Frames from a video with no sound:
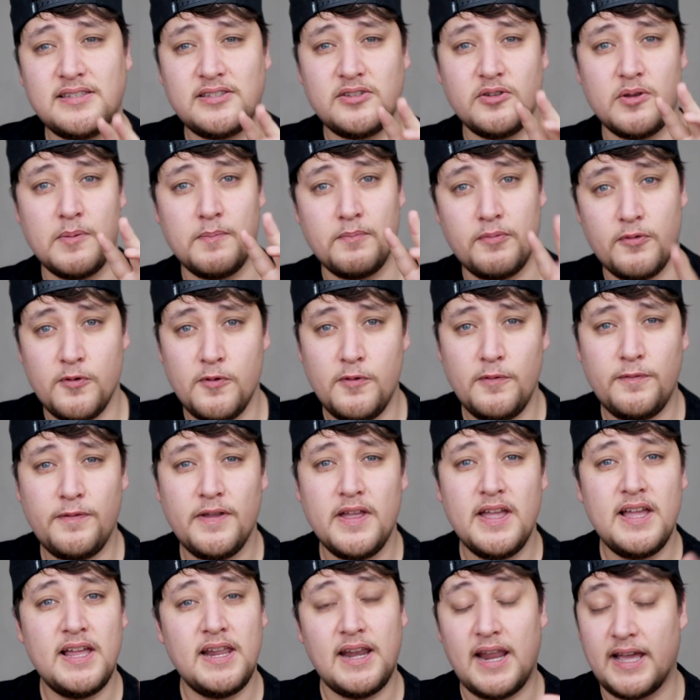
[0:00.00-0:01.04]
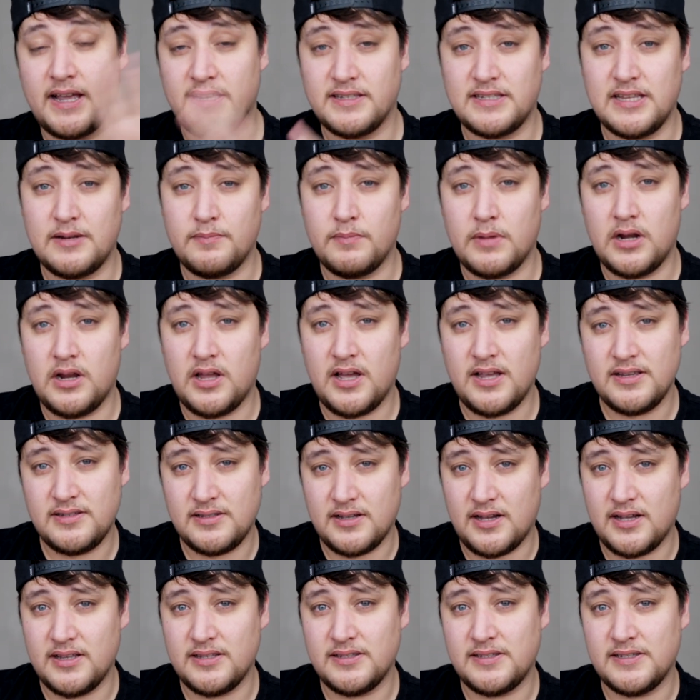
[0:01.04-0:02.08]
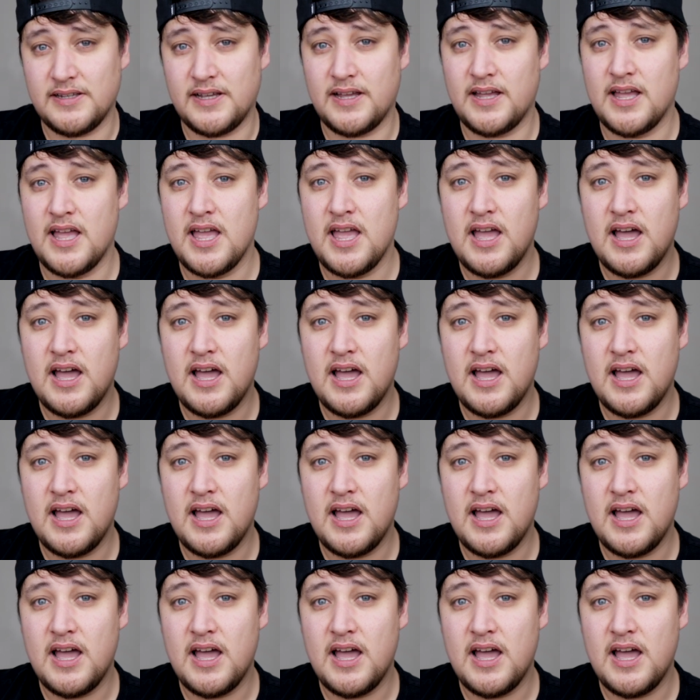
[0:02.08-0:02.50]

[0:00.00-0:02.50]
to improve, like I said in my last answer,